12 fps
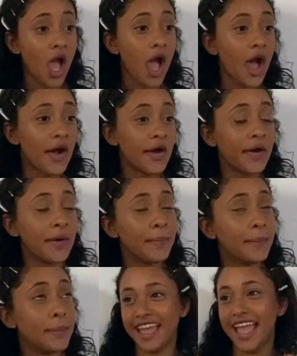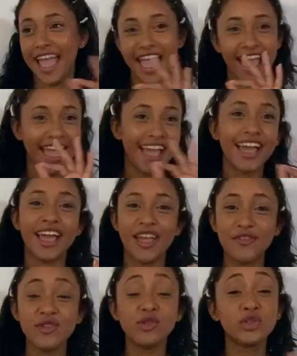If
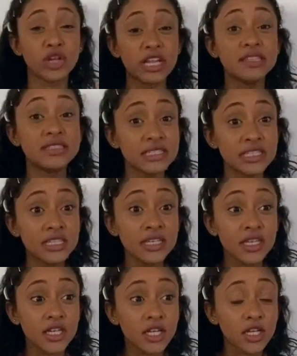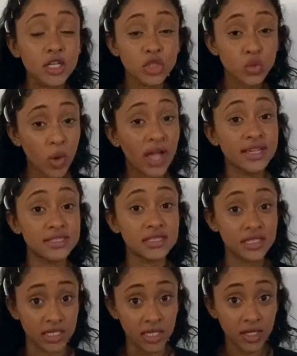you drink tea twice a
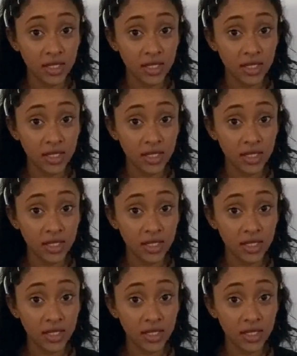day,